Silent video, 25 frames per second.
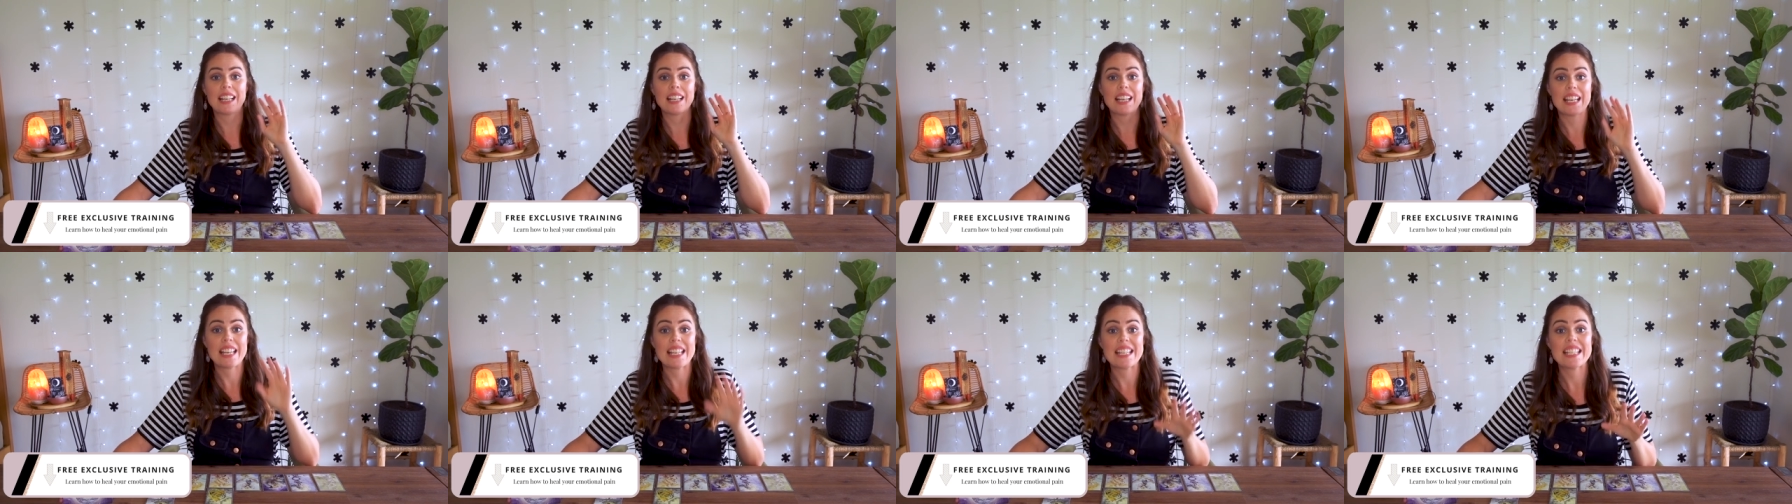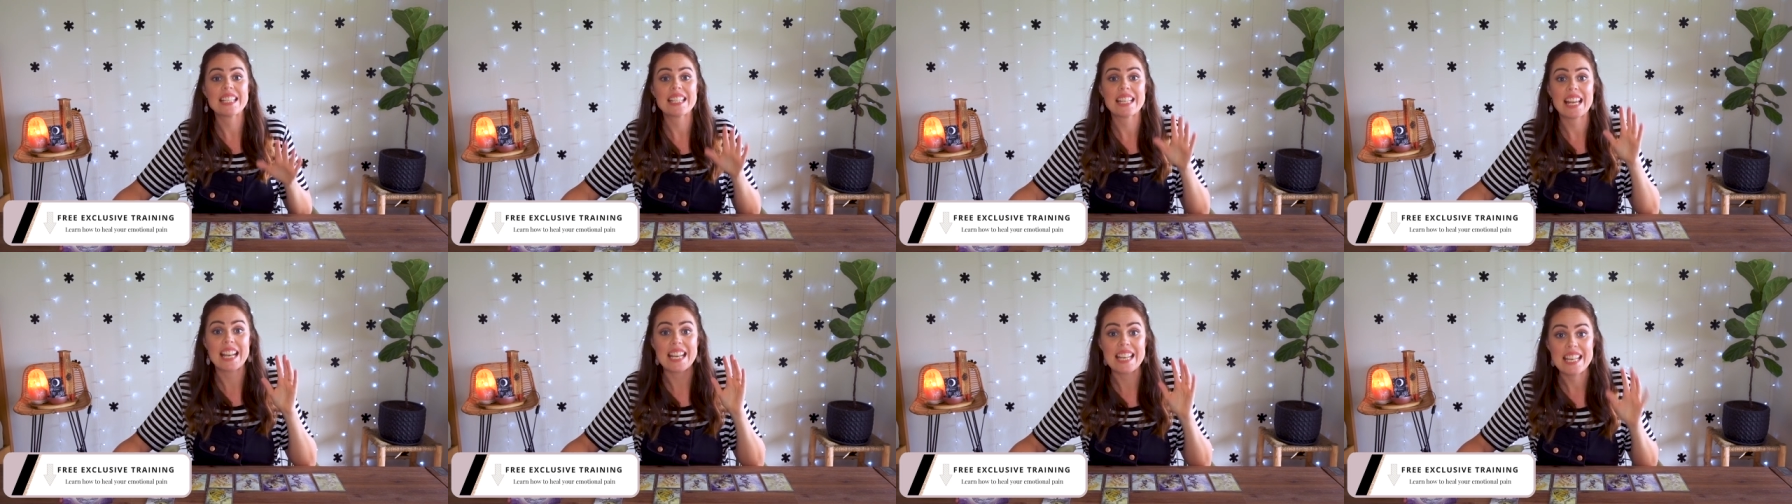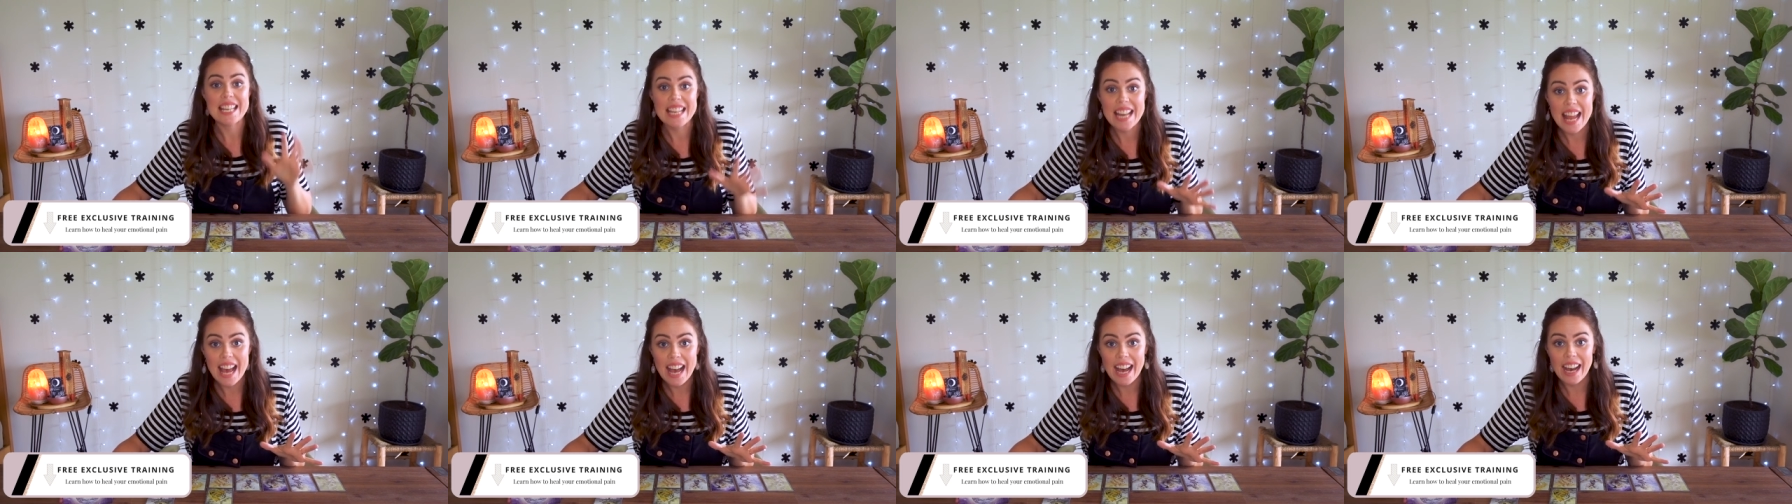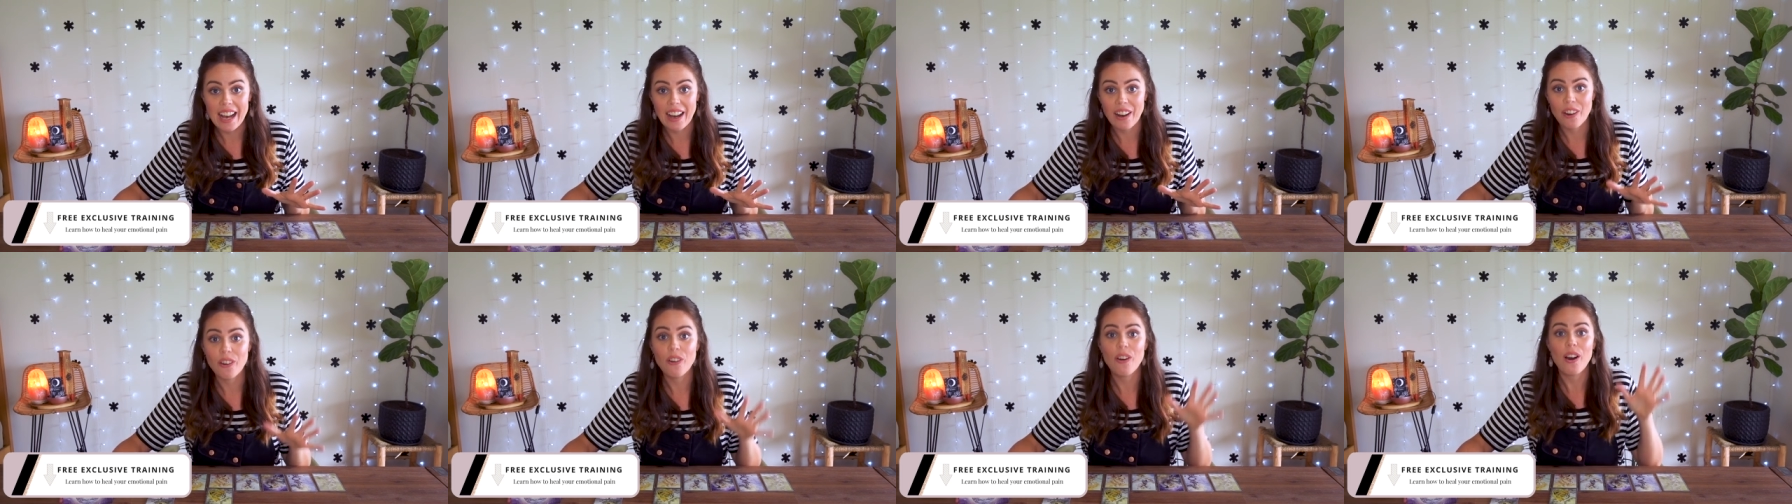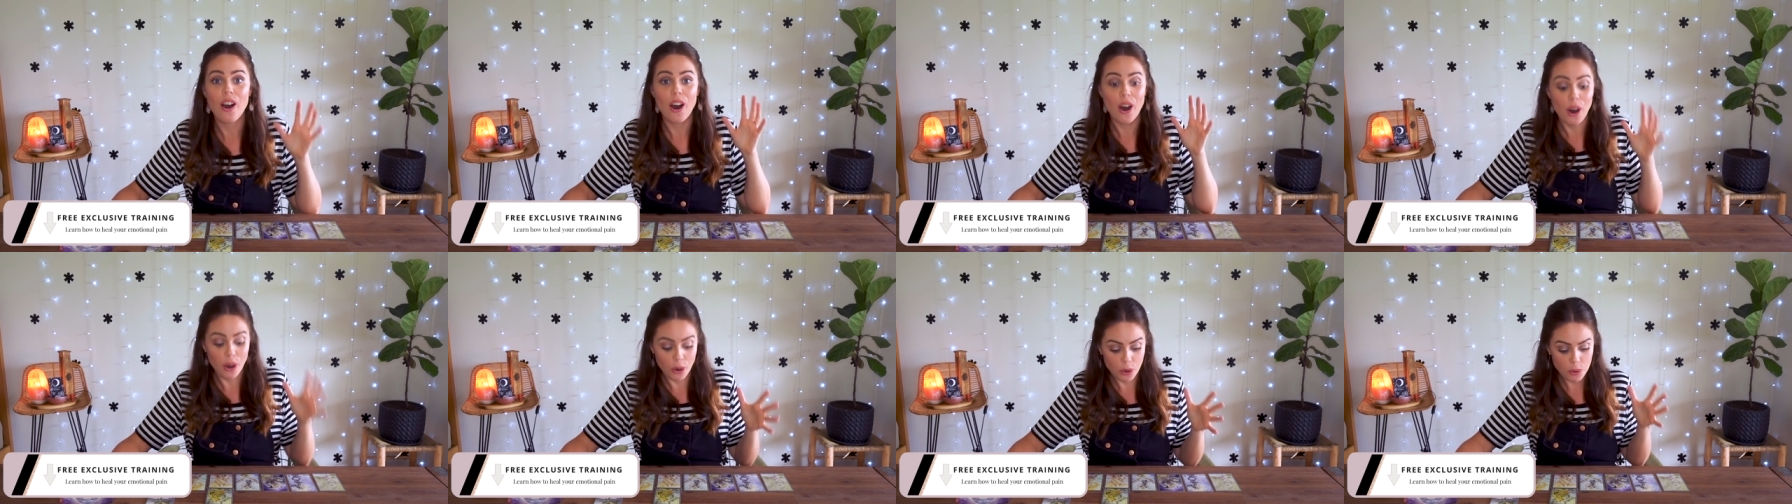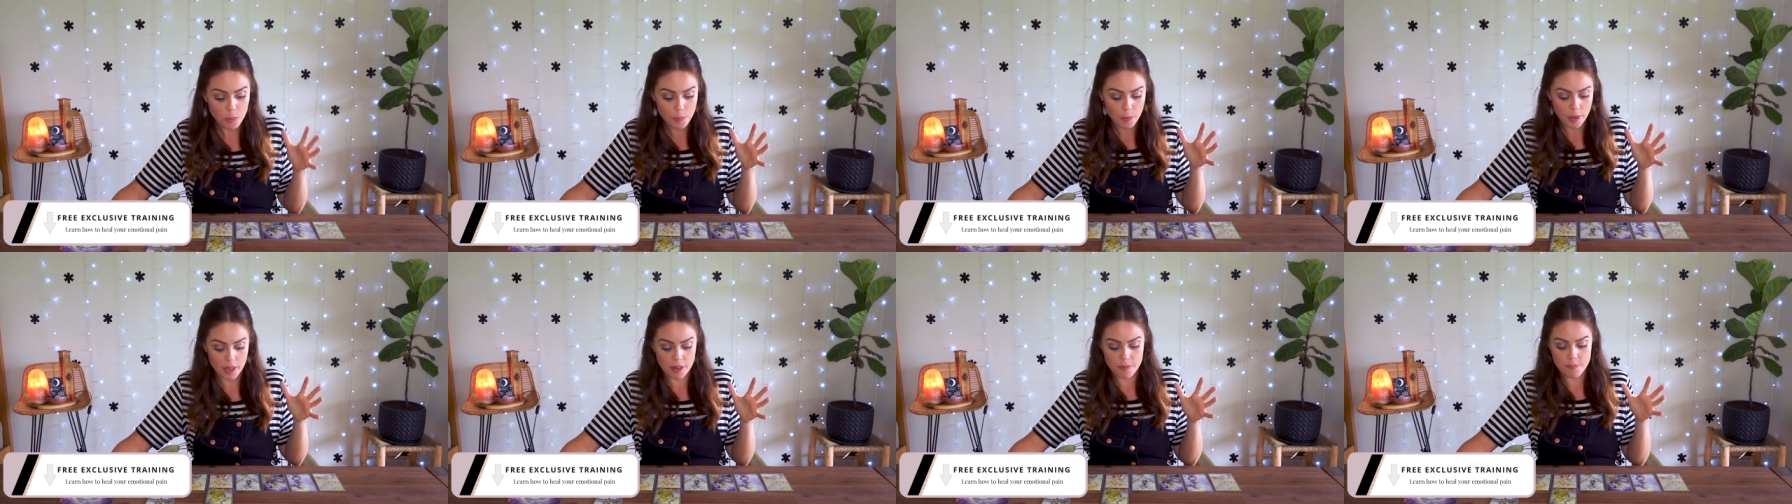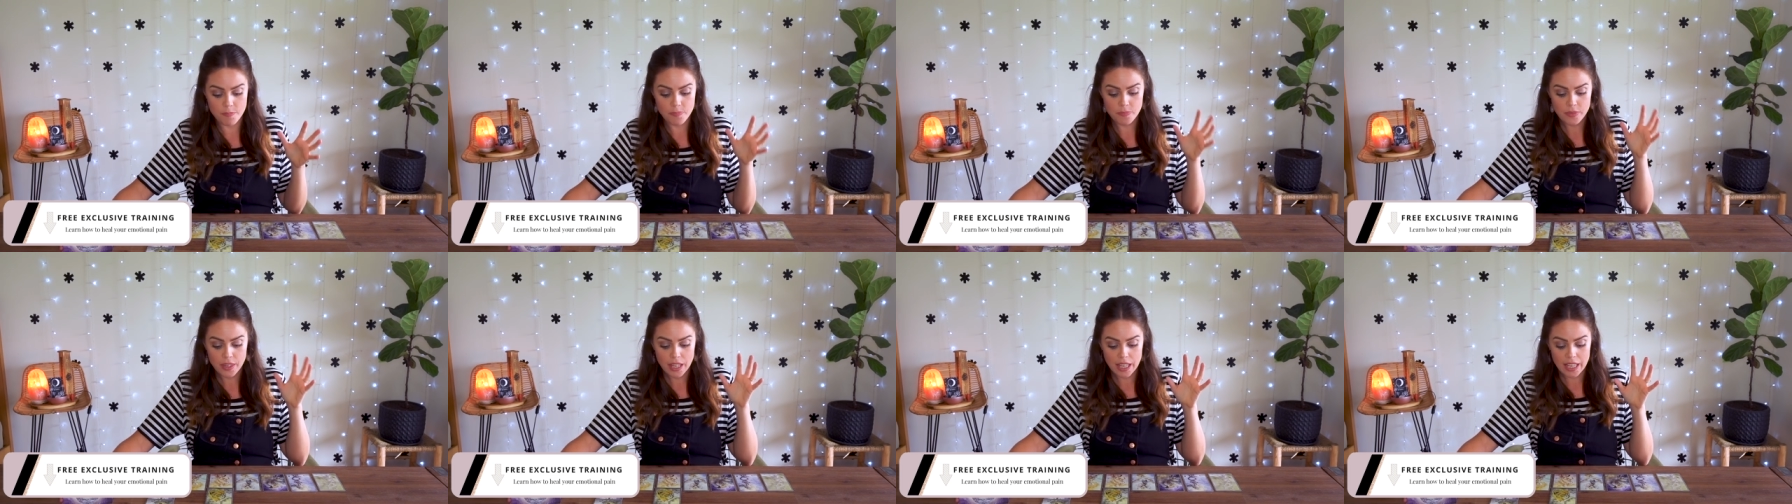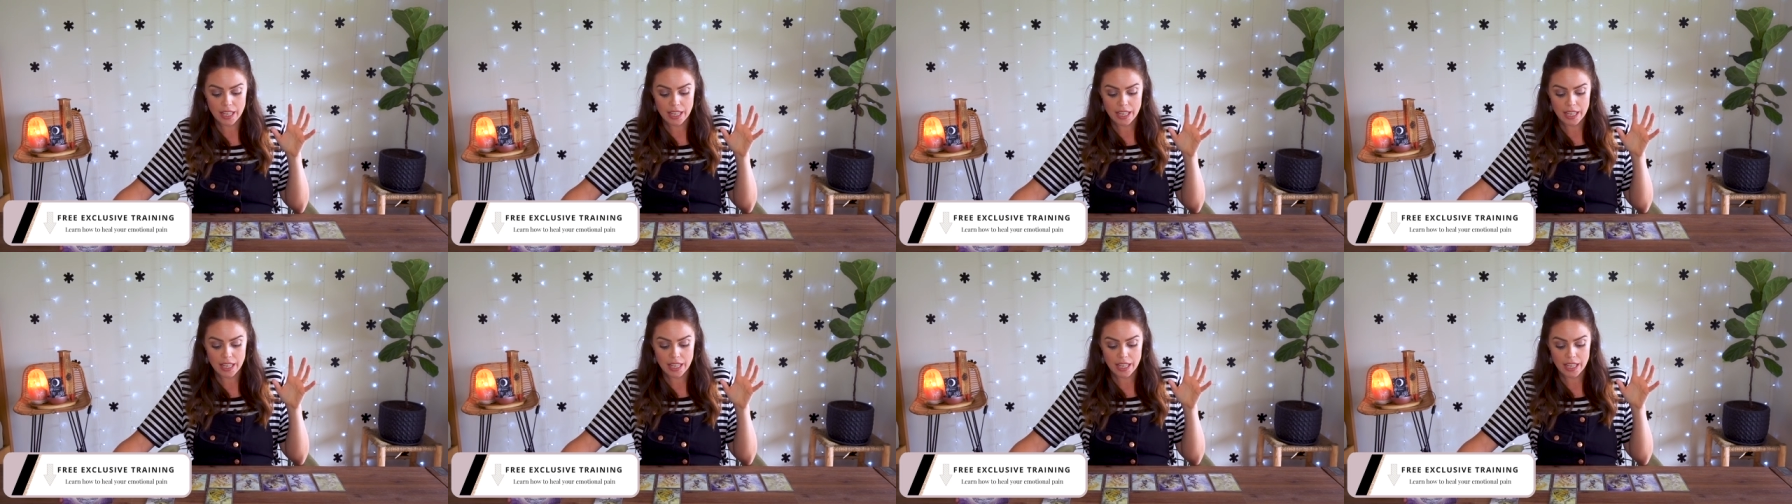is now open.